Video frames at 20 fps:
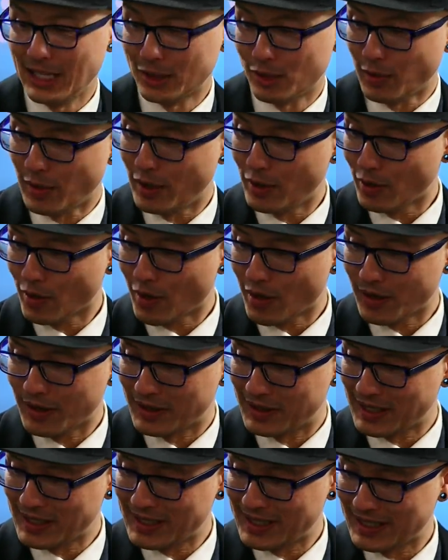So here you are
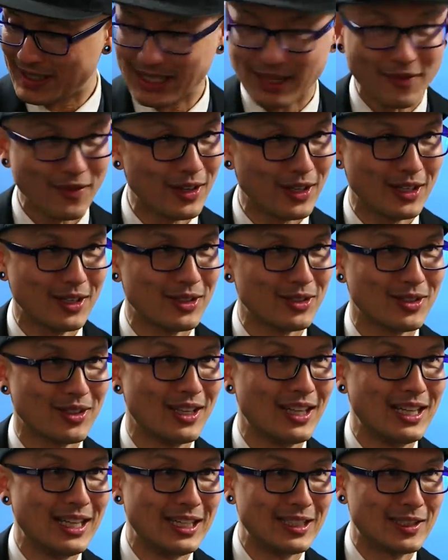in the 60s,
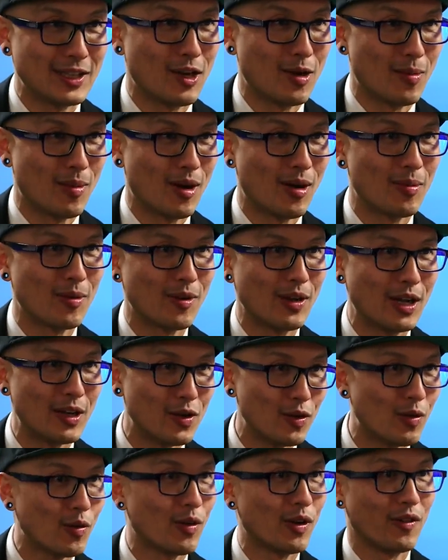70s in Santa Barbara,
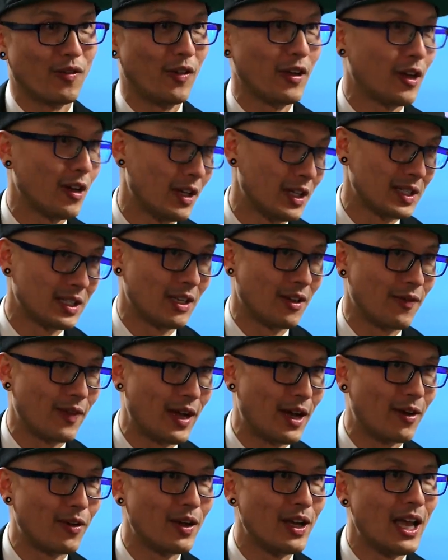and you're already figuring this
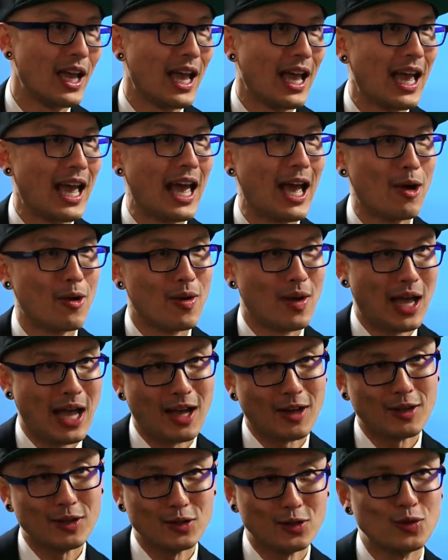stuff out.
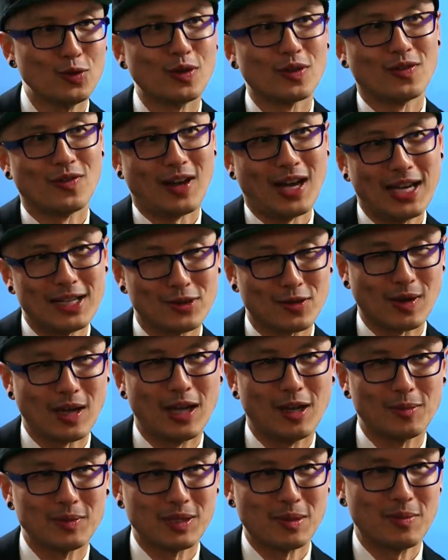How could you advise or
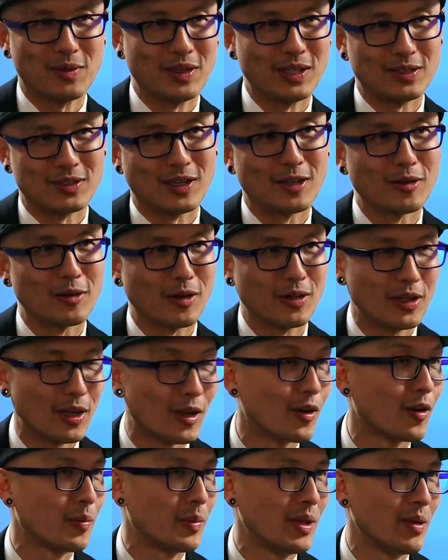help some of these
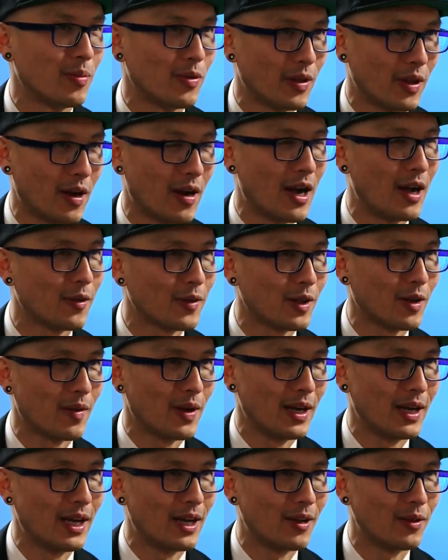younger people that are out
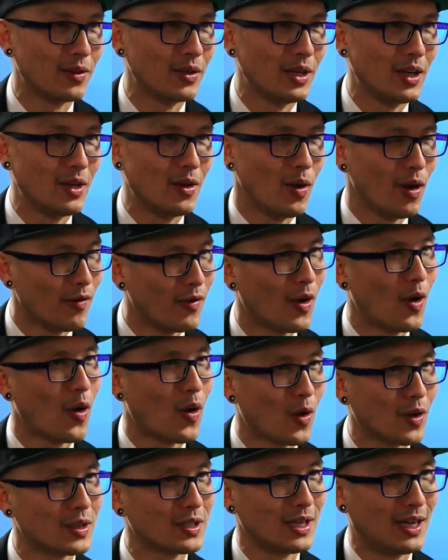there right now who have a
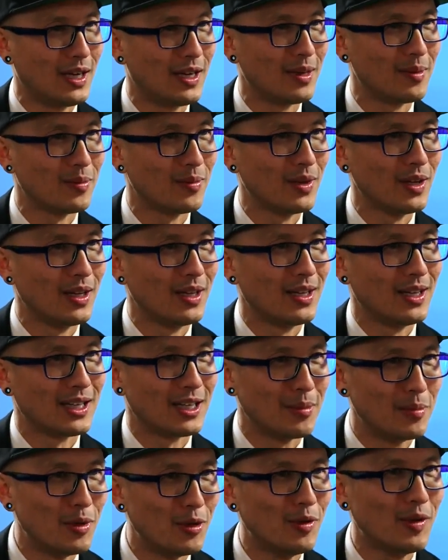hard time
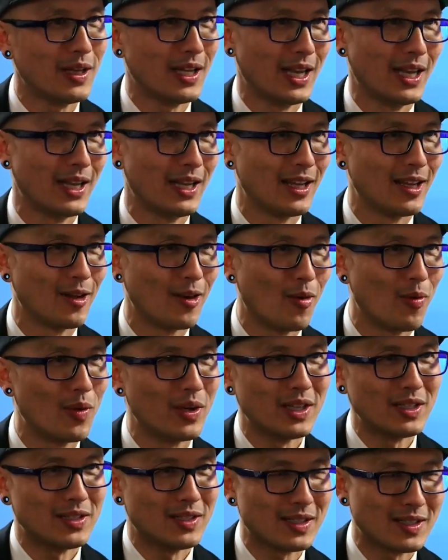communicating
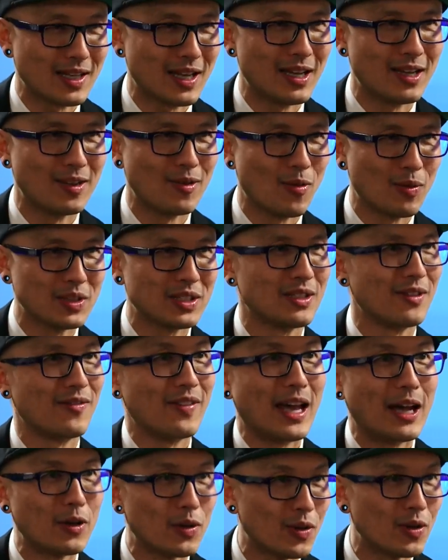what is design, what's the
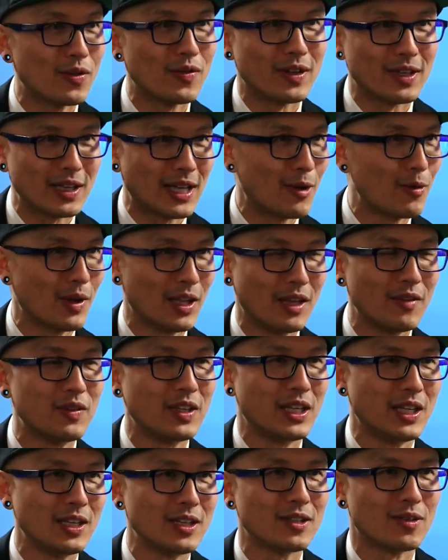value of it? I would
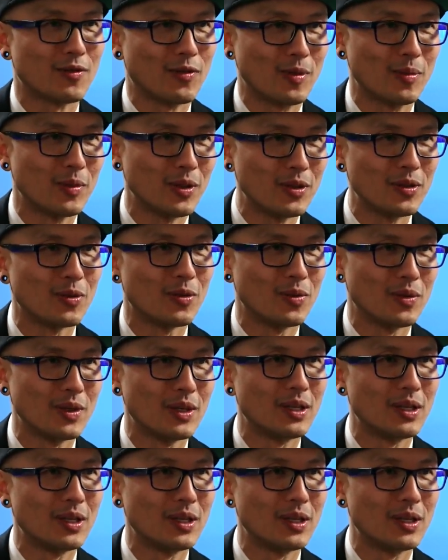love to hear from you.